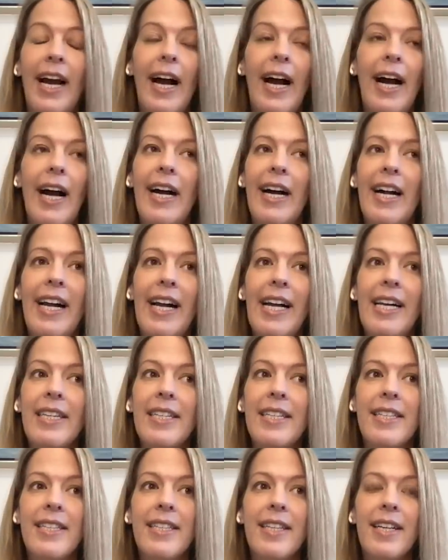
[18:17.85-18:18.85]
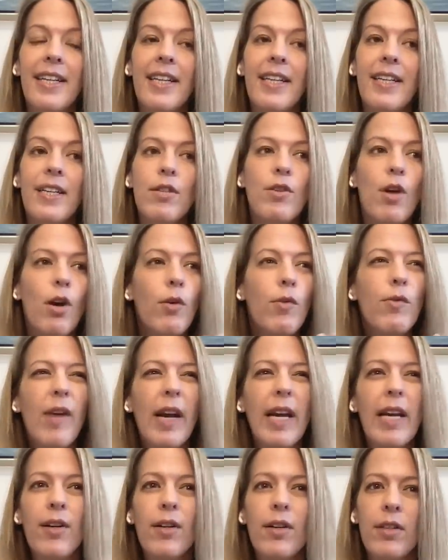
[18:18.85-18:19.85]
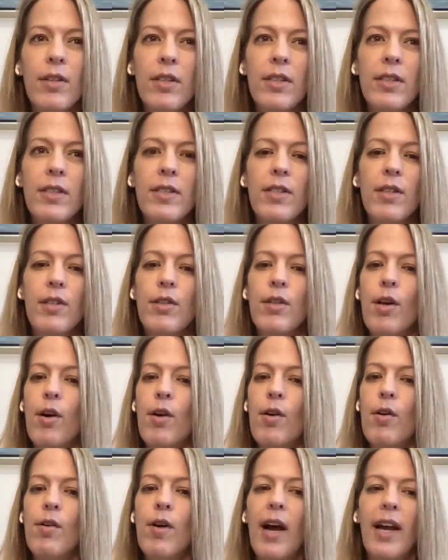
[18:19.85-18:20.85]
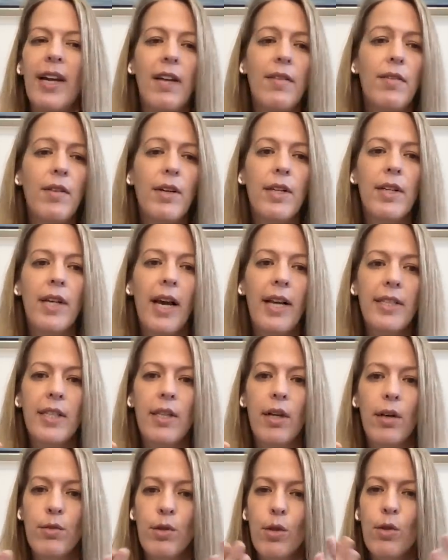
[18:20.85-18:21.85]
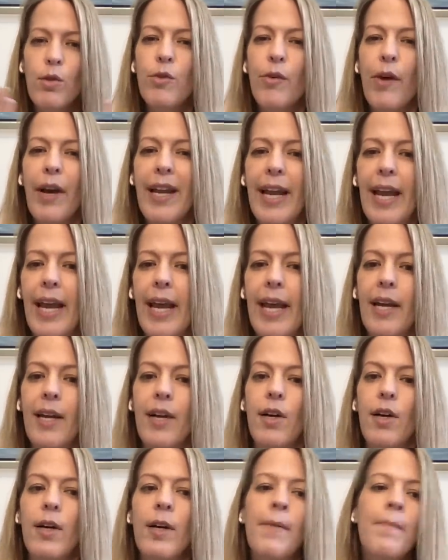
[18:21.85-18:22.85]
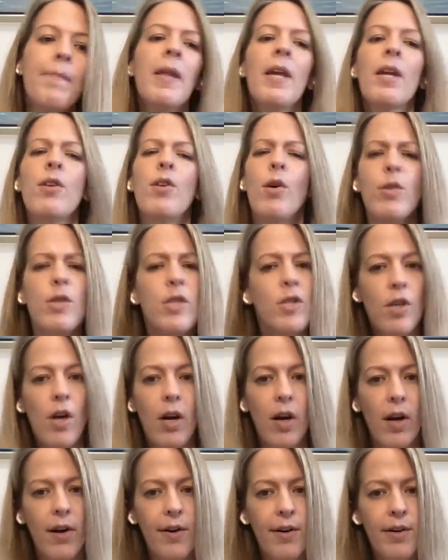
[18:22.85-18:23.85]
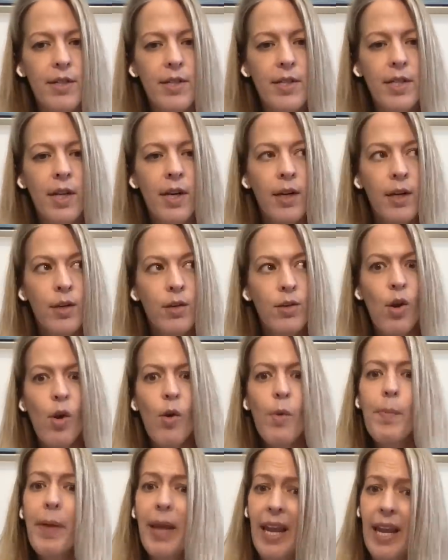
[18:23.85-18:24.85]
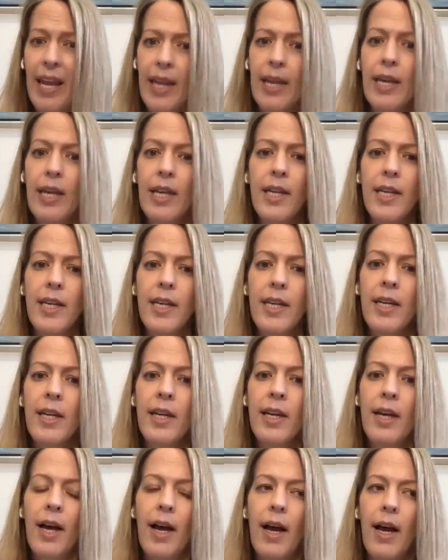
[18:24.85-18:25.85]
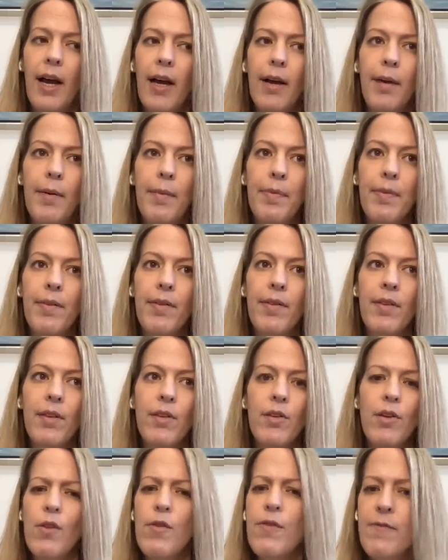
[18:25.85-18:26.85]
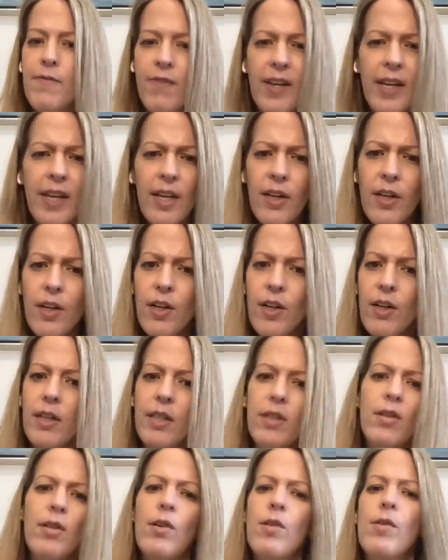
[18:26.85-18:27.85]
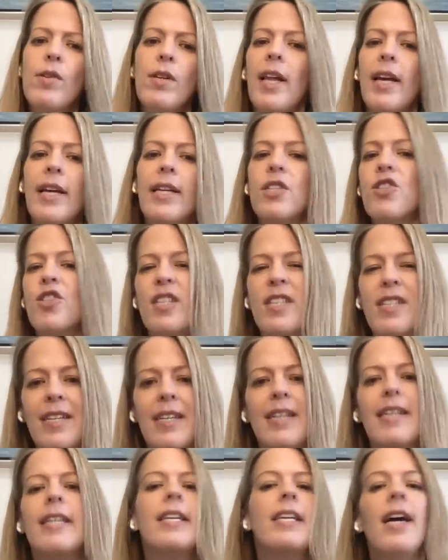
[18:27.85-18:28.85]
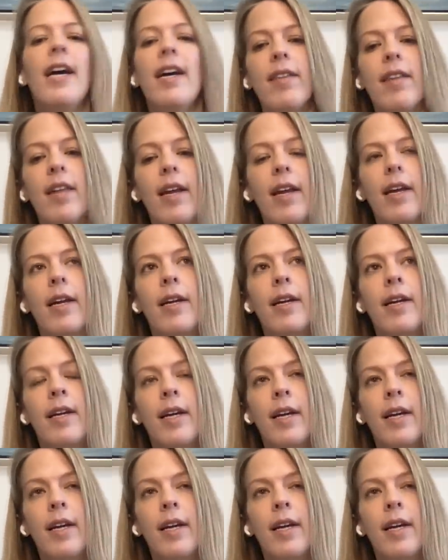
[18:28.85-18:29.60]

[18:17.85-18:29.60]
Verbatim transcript: And no wrinkles, no gray hair, no scars, no pain, no fear, no, like just nothing.